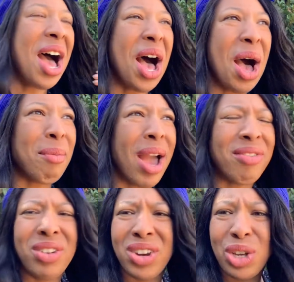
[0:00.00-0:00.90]
I've
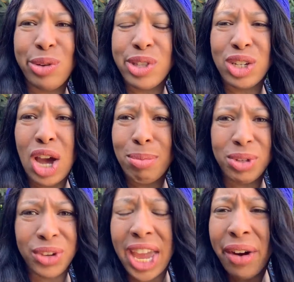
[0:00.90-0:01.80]
even used the tops
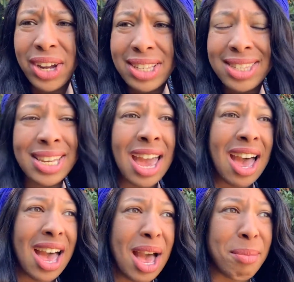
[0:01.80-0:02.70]
of carrots.
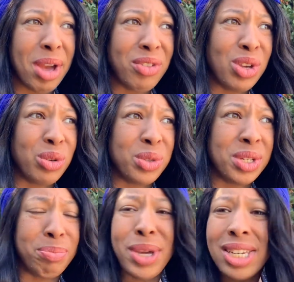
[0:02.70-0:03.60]
I've used
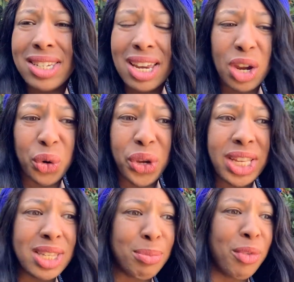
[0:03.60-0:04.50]
beet
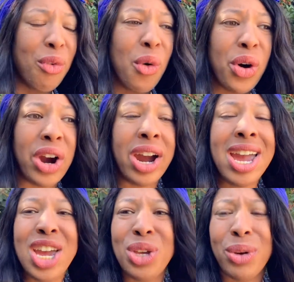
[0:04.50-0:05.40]
greens before.
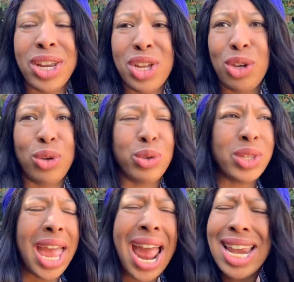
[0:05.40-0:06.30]
You can use
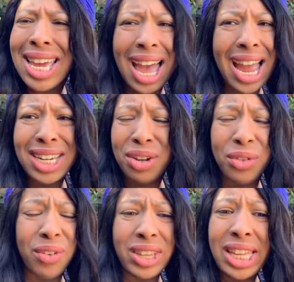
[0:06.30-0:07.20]
any kind
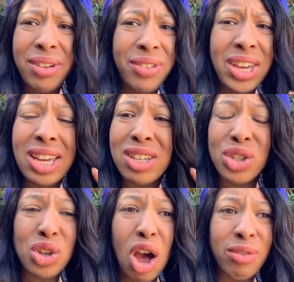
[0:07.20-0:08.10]
of leafy,
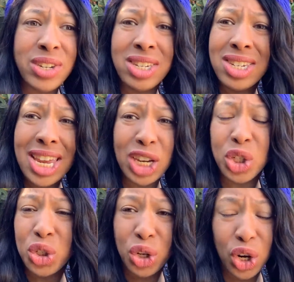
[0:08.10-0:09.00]
soft
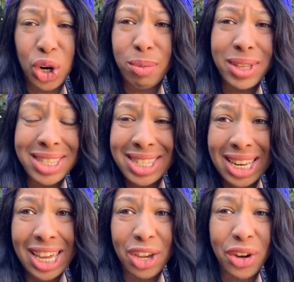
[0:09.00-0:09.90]
textured herb that's
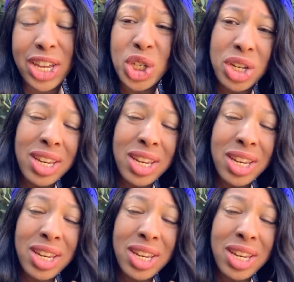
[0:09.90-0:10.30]
sitting in your kitchen